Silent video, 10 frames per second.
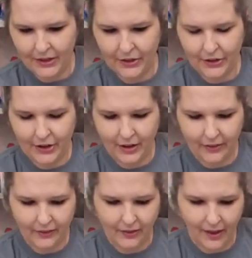You're
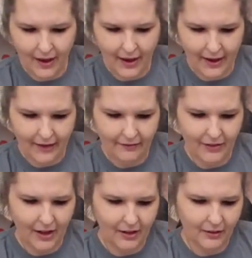on the live,
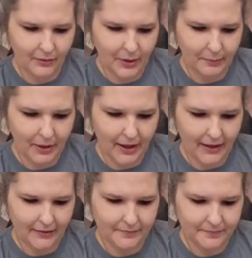not on
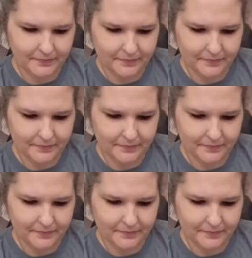replay.